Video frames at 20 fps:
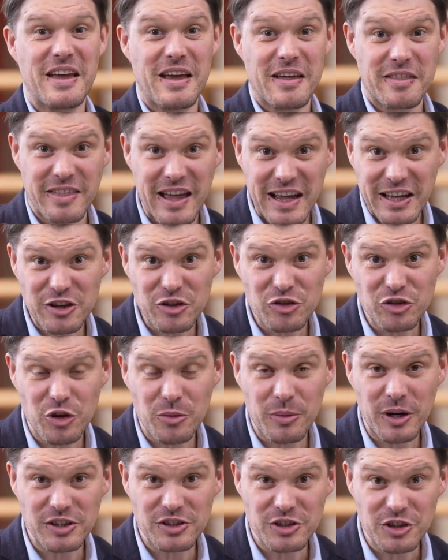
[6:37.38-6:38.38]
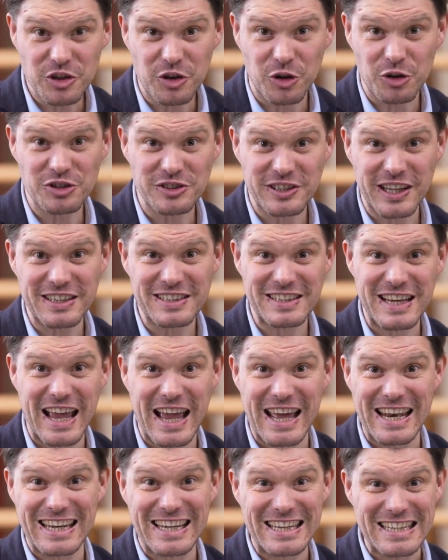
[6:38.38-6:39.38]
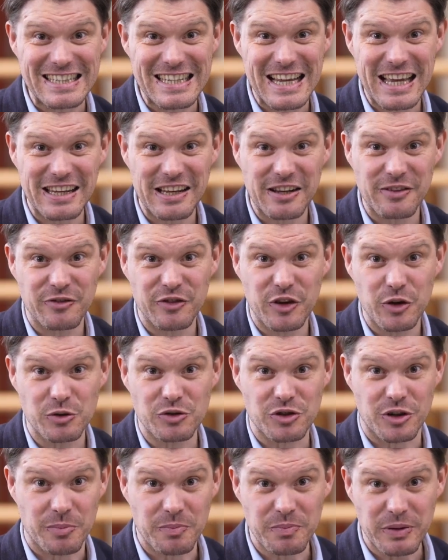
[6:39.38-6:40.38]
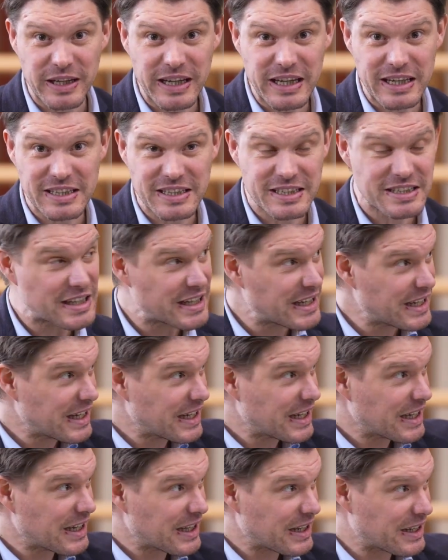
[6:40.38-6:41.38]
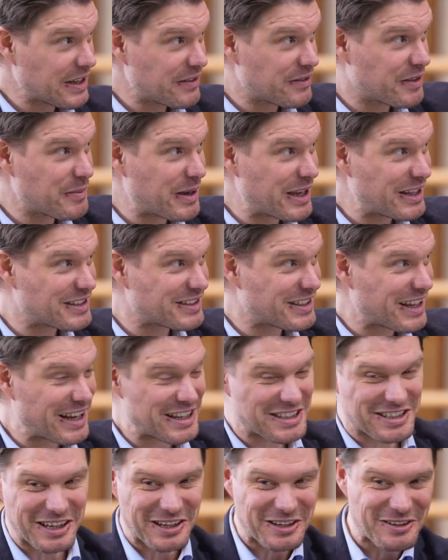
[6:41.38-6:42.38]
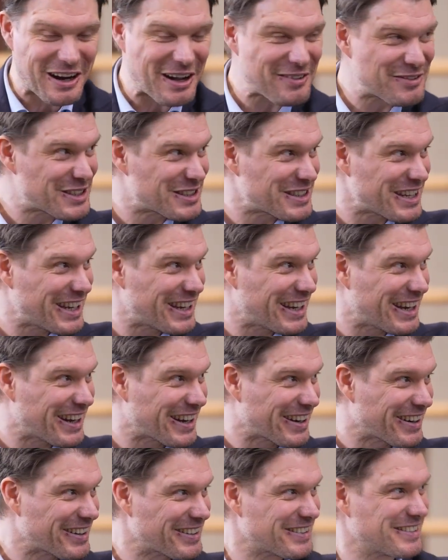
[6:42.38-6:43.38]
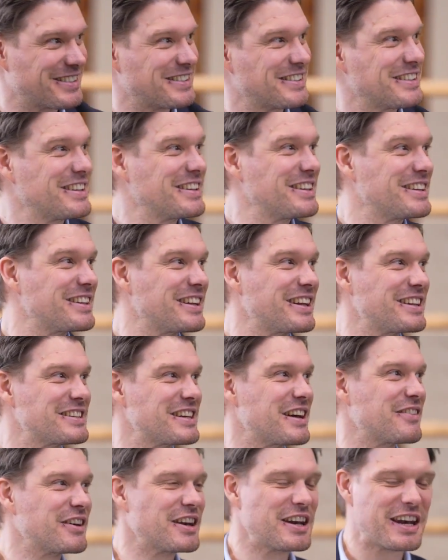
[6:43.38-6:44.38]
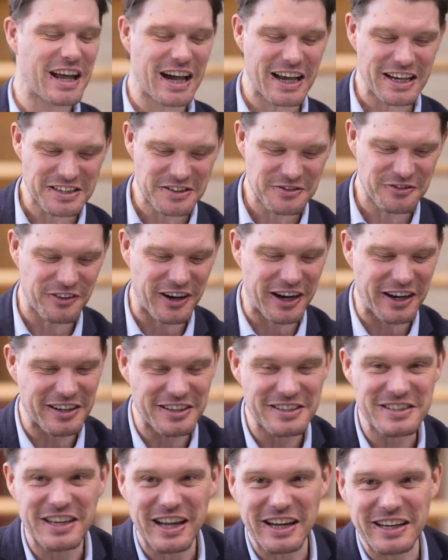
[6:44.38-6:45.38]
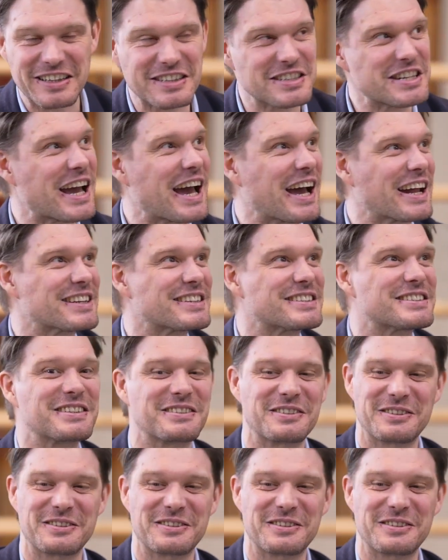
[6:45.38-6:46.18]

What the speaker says: Thank you so much, Kostas and Intended Future. Please leave the main stage and grab a seat here. Let's have a nice fireside chat.